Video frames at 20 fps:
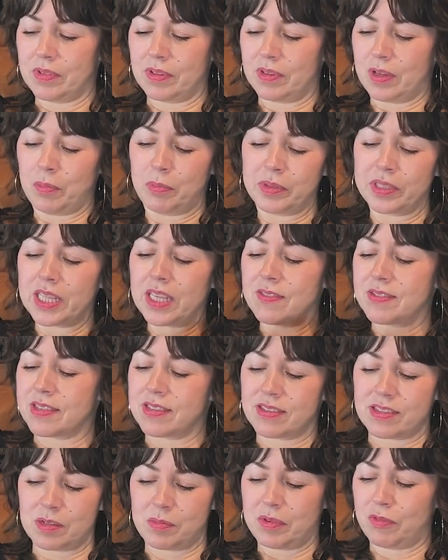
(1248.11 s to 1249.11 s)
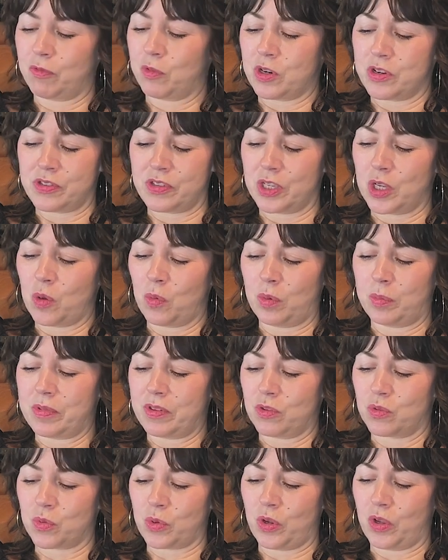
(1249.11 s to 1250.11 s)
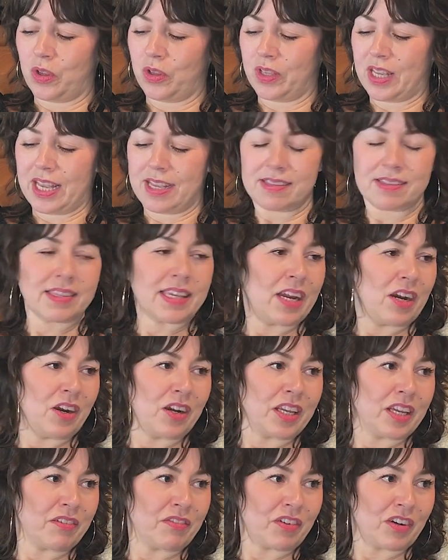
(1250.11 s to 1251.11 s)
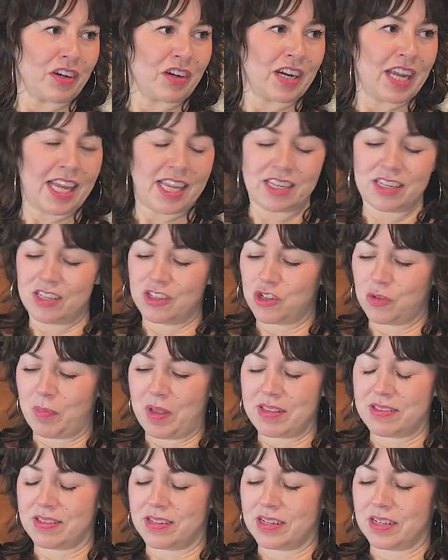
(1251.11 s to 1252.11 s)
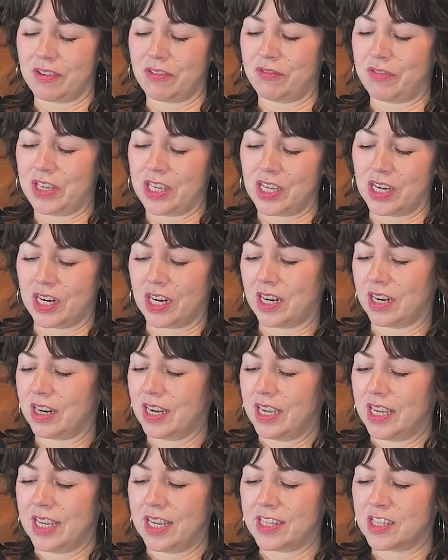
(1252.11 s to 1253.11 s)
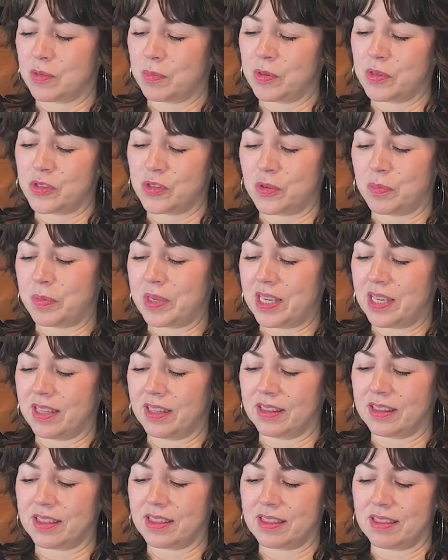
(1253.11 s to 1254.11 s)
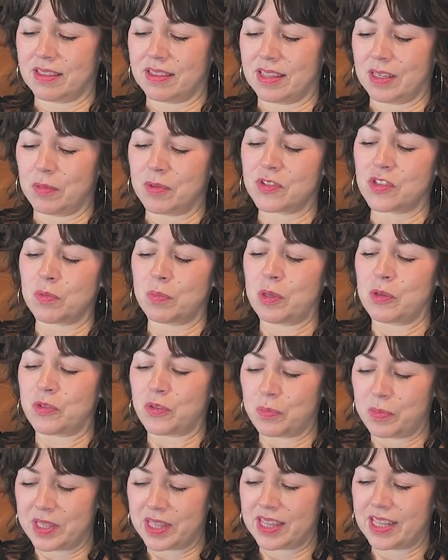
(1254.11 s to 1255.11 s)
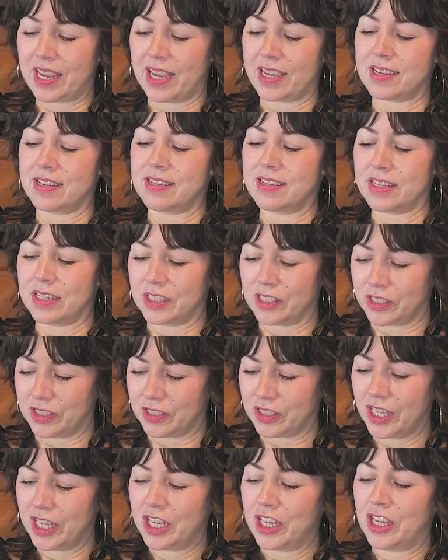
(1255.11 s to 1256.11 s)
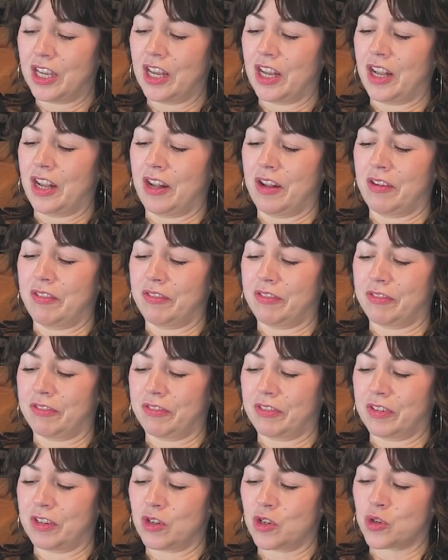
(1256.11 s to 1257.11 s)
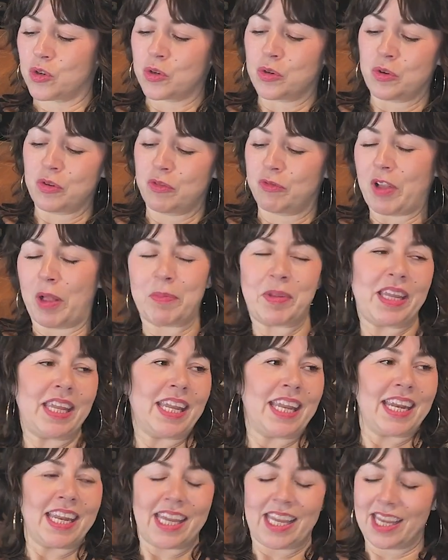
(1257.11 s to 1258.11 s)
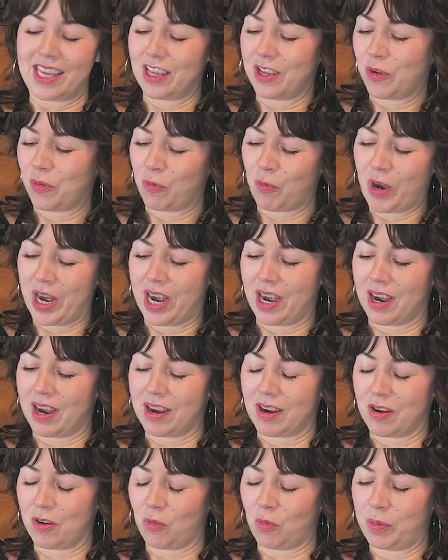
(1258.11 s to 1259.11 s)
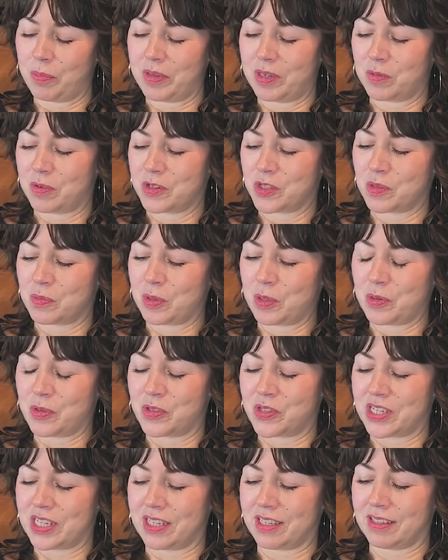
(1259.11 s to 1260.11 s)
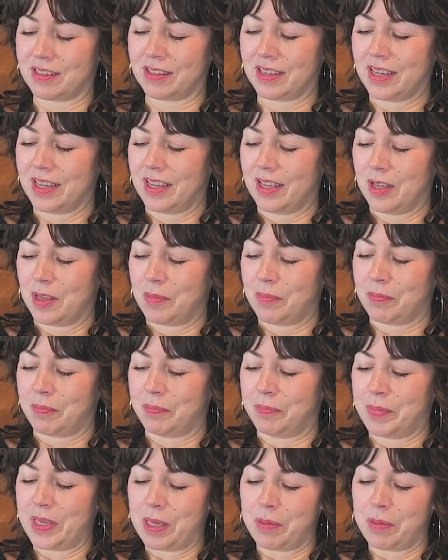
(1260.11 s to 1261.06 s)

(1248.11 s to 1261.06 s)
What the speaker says: belief system enforcing a woman's role as caregiver and domestic figure. It was supposed to be the ideal of true femininity, where women were supposed to be